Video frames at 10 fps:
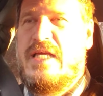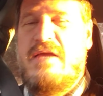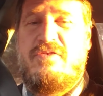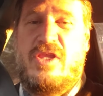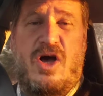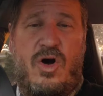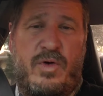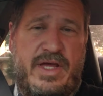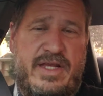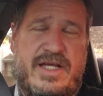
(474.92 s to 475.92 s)
Even
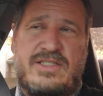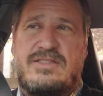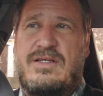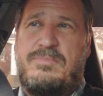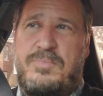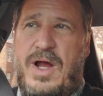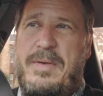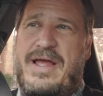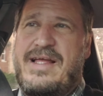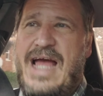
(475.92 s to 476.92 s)
though it is
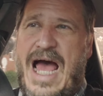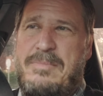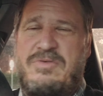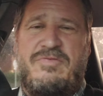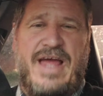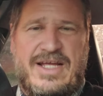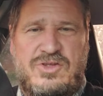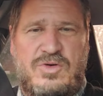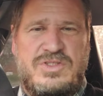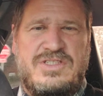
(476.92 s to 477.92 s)
probably a common fact,
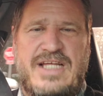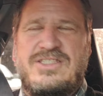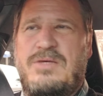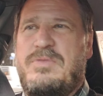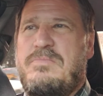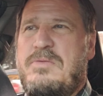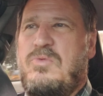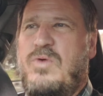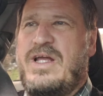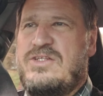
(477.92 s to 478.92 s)
though, this is not something
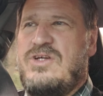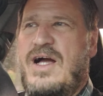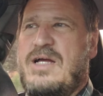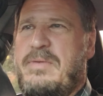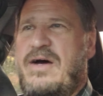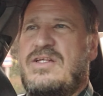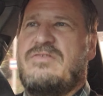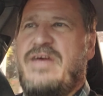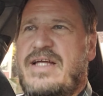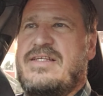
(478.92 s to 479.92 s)
people want to talk about, is the
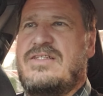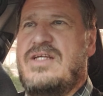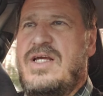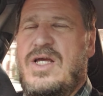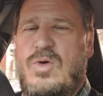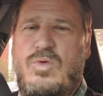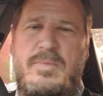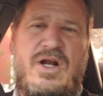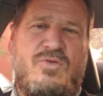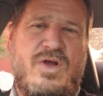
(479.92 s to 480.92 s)
fact that
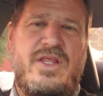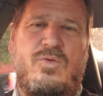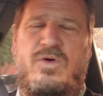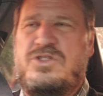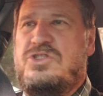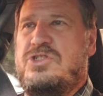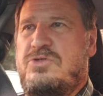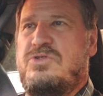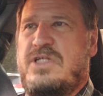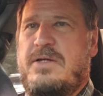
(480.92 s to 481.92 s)
women are really the ones
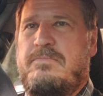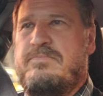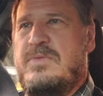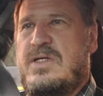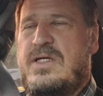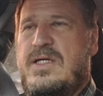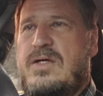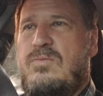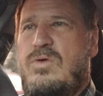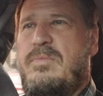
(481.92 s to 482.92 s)
choosing
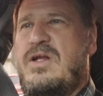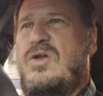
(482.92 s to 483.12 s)
women are